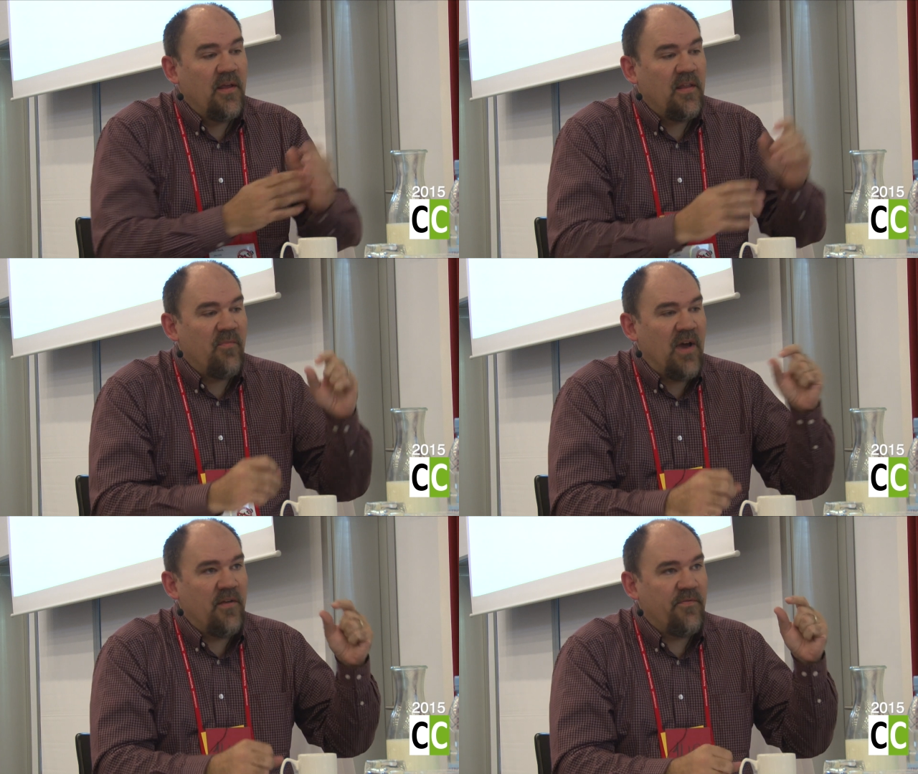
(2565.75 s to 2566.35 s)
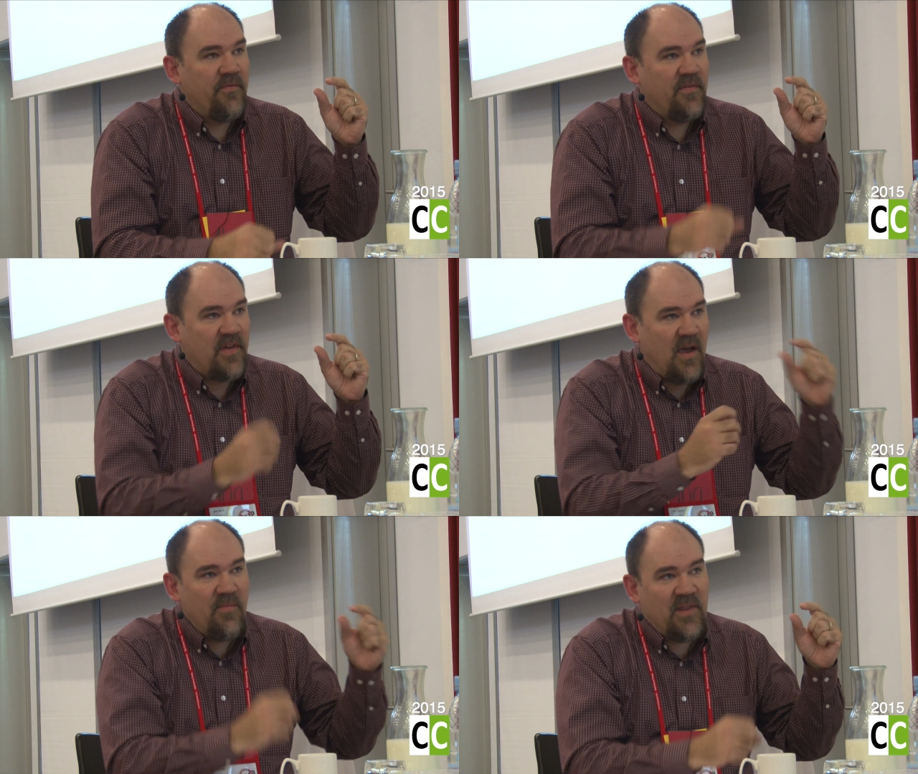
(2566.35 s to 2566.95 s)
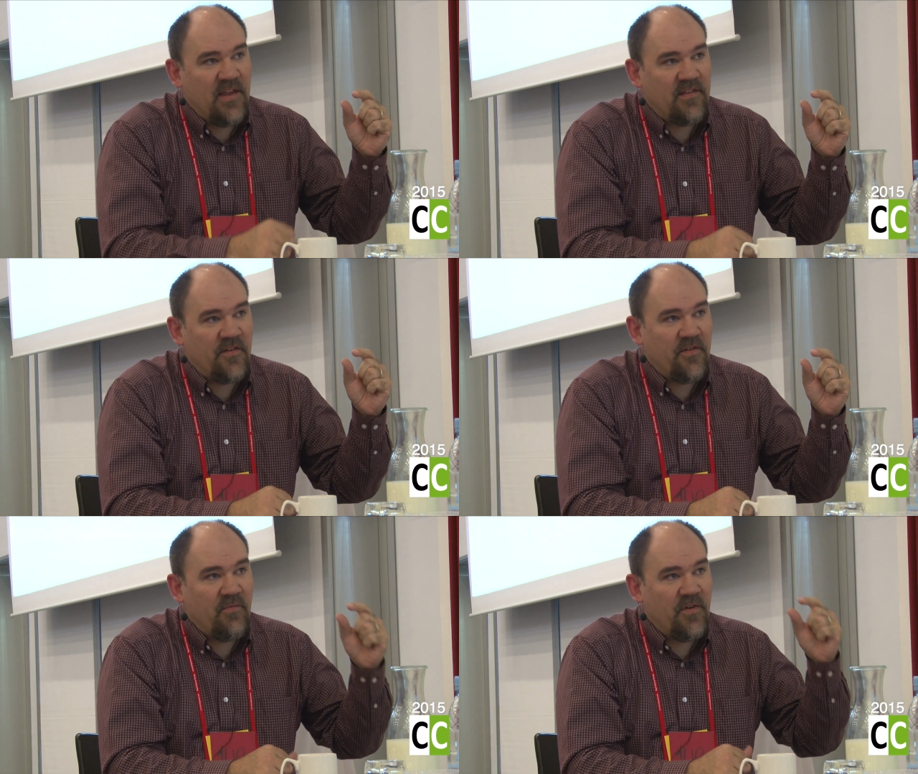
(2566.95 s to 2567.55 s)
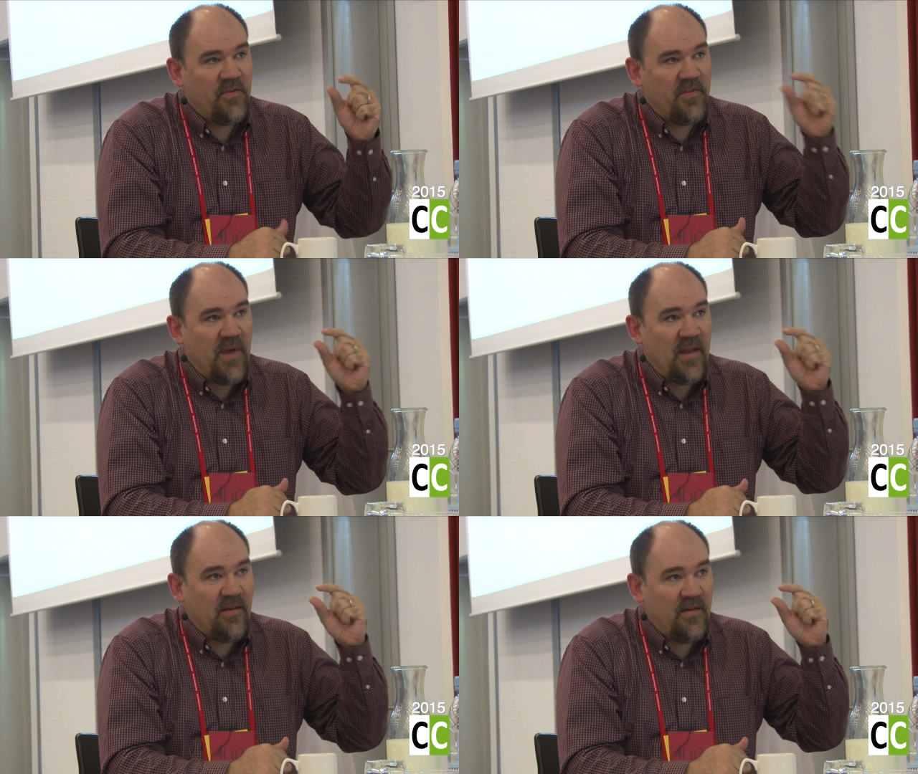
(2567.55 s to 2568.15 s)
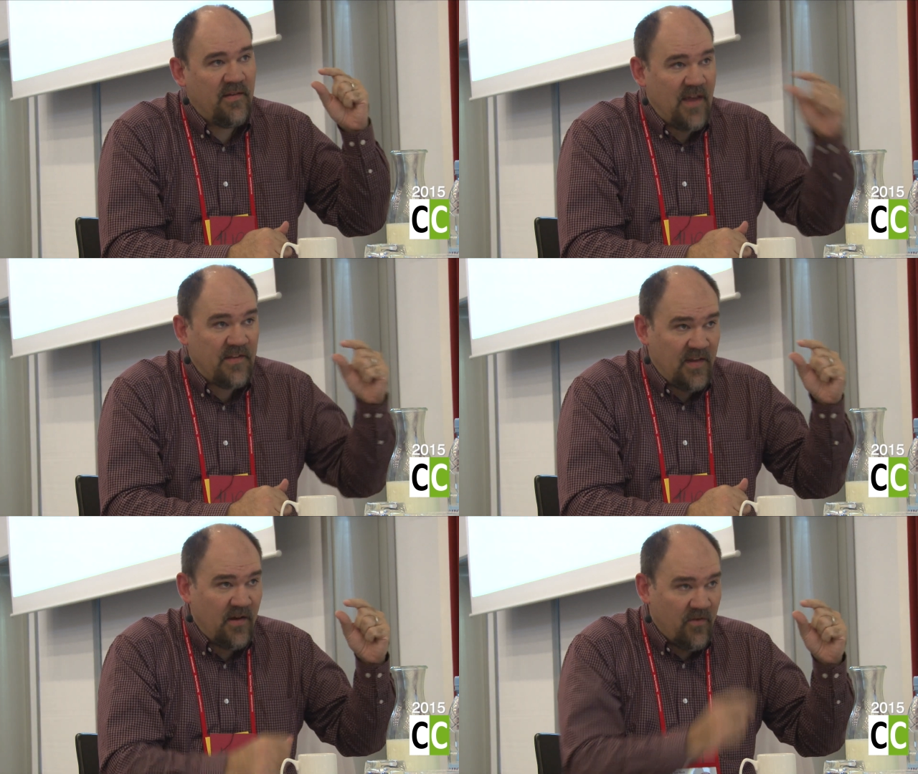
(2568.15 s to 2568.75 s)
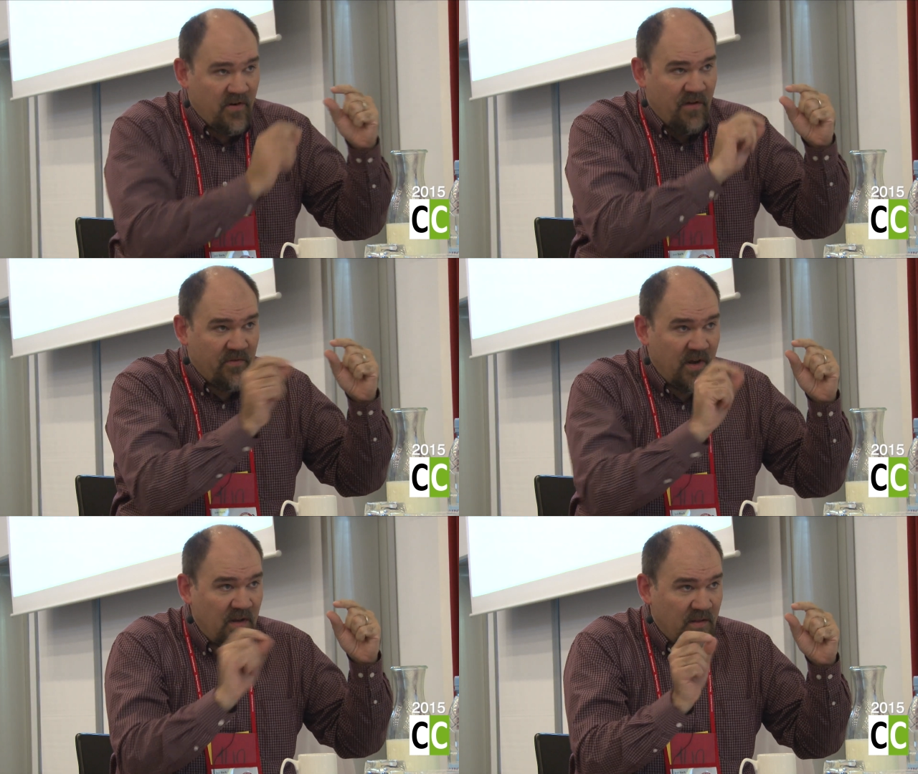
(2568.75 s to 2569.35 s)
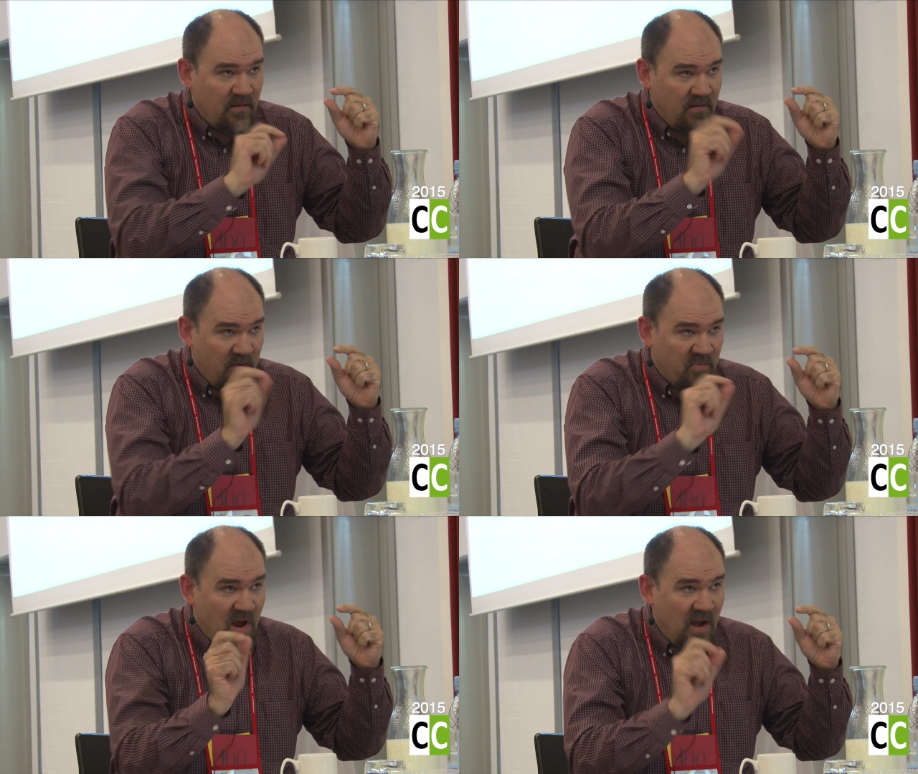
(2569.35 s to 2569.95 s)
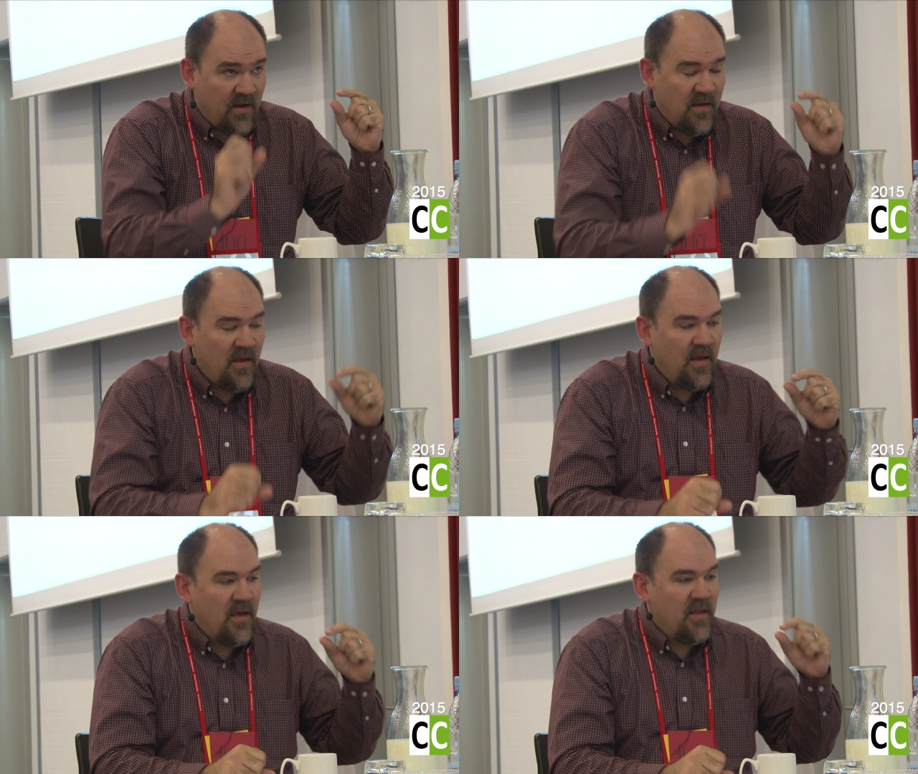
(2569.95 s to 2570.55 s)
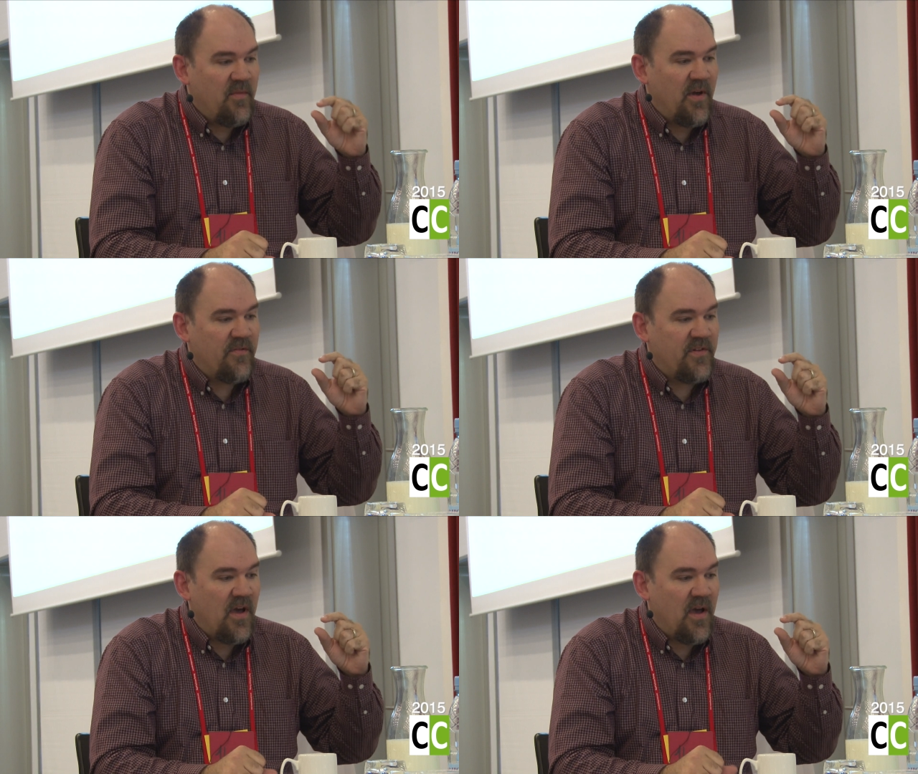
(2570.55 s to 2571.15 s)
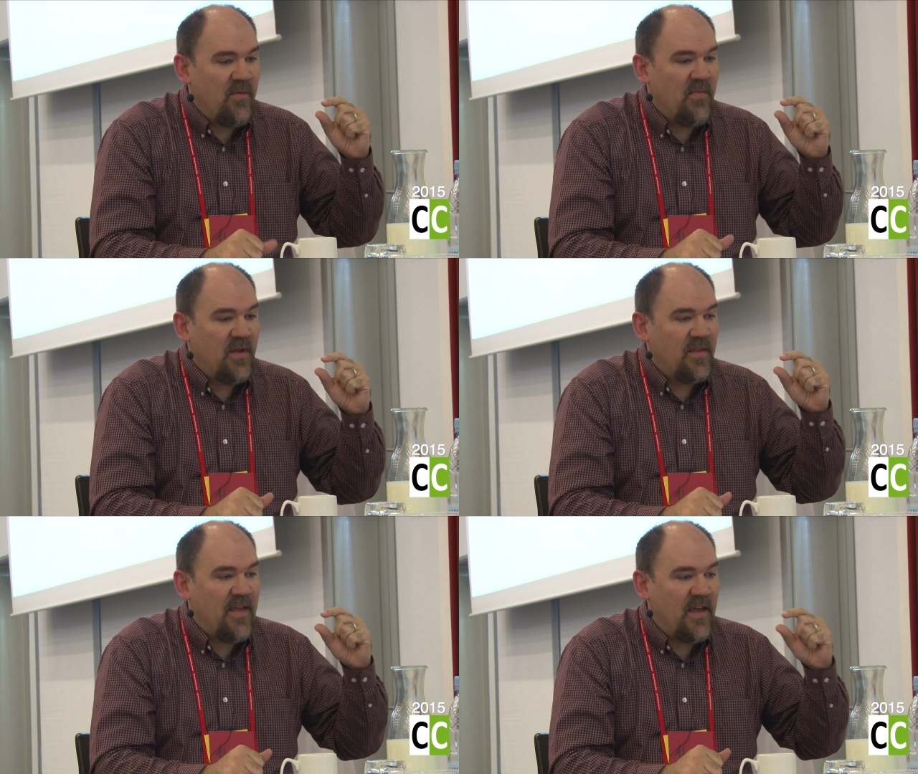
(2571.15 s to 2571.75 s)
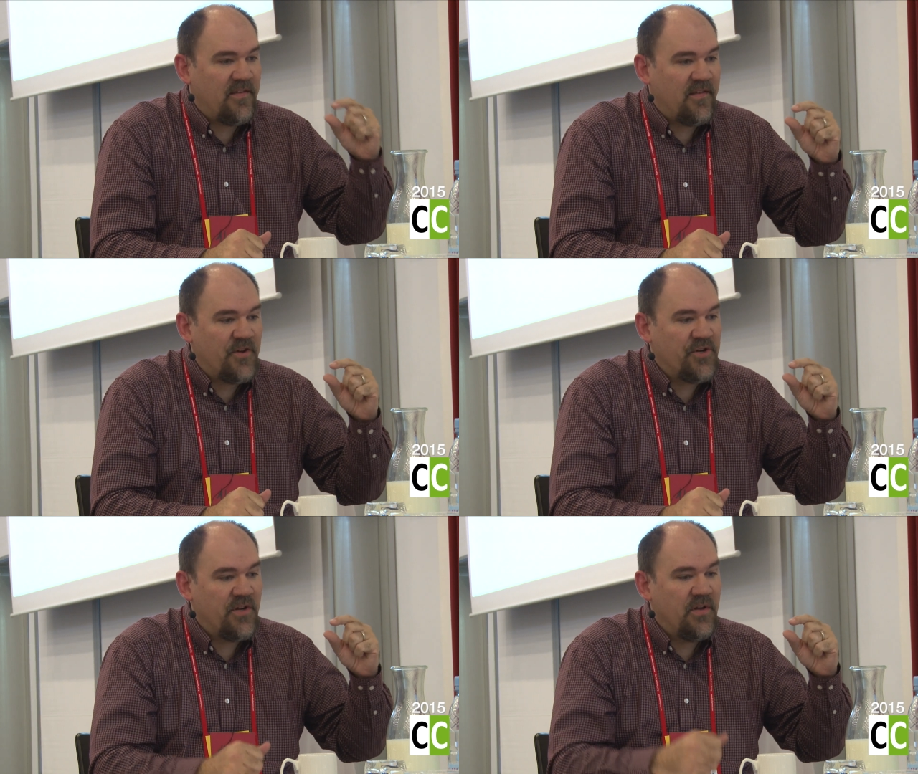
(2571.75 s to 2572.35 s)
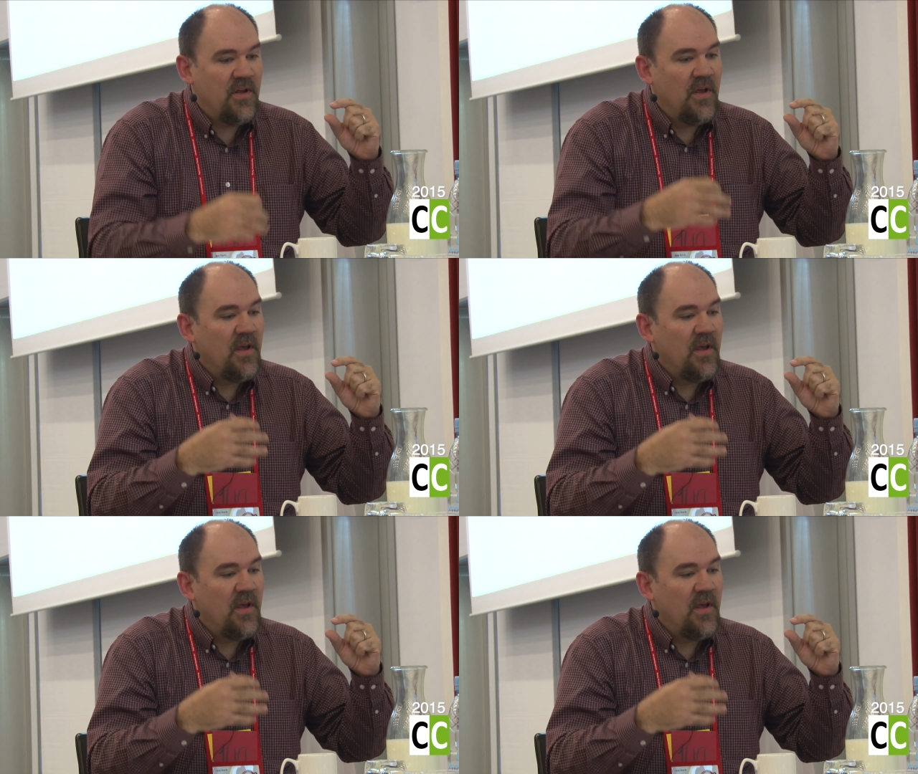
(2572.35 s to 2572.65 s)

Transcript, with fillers: The amount of time in that session which was spent testing or covering the product, the amount of time that session